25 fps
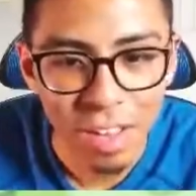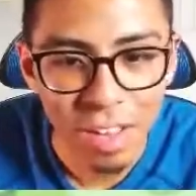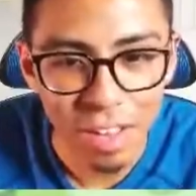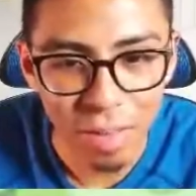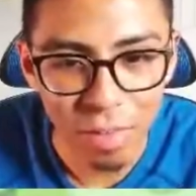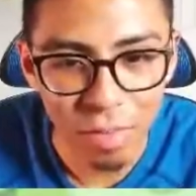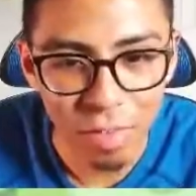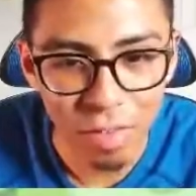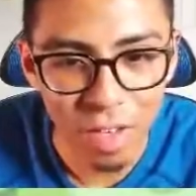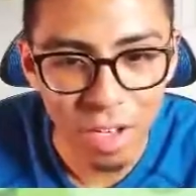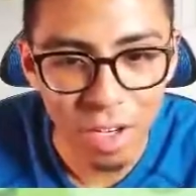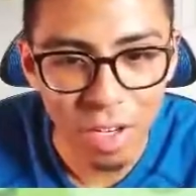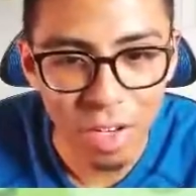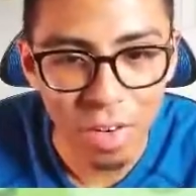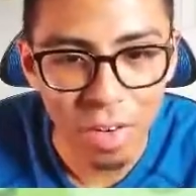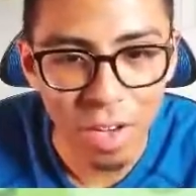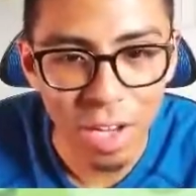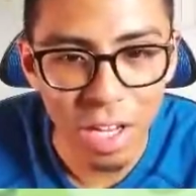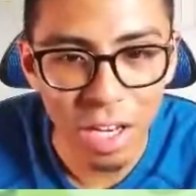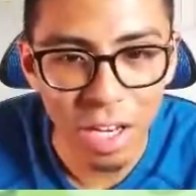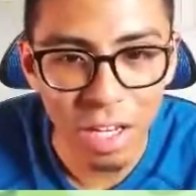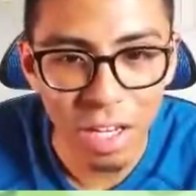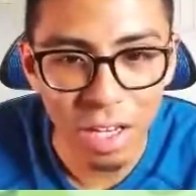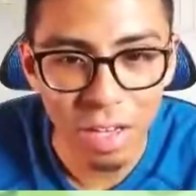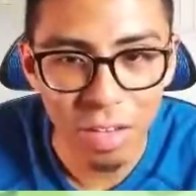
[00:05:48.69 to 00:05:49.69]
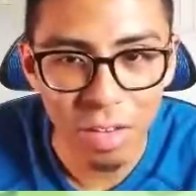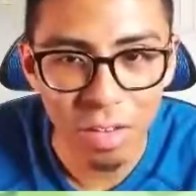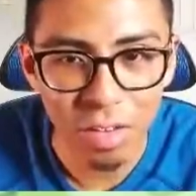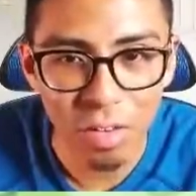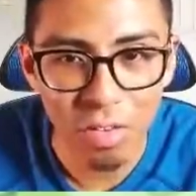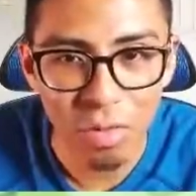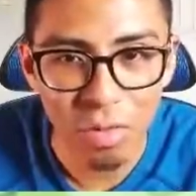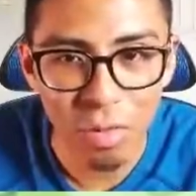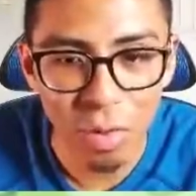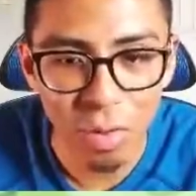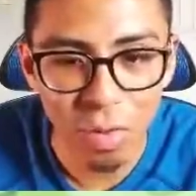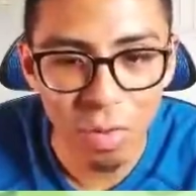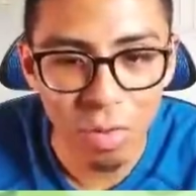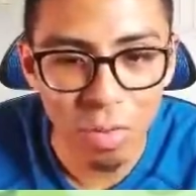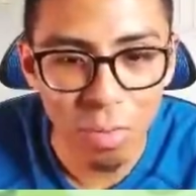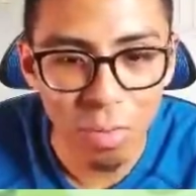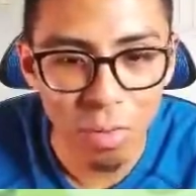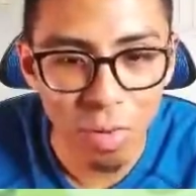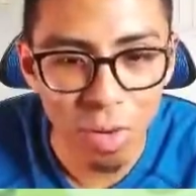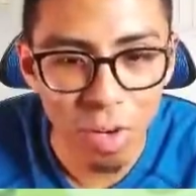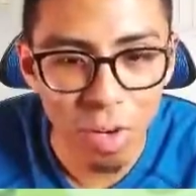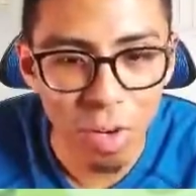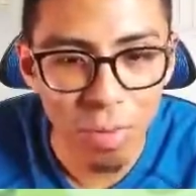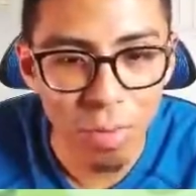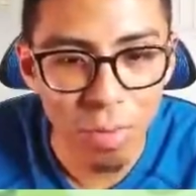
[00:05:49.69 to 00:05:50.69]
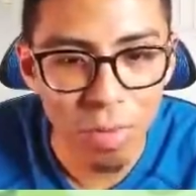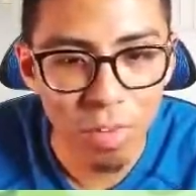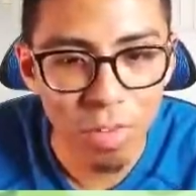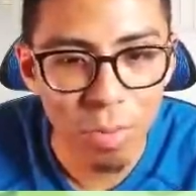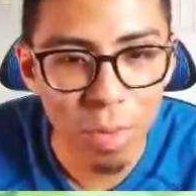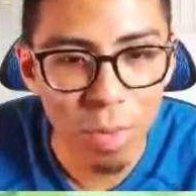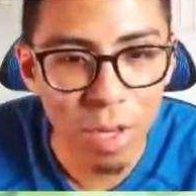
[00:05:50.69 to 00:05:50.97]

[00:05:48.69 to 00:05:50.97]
I'm just gonna go ahead and grow some more numbers,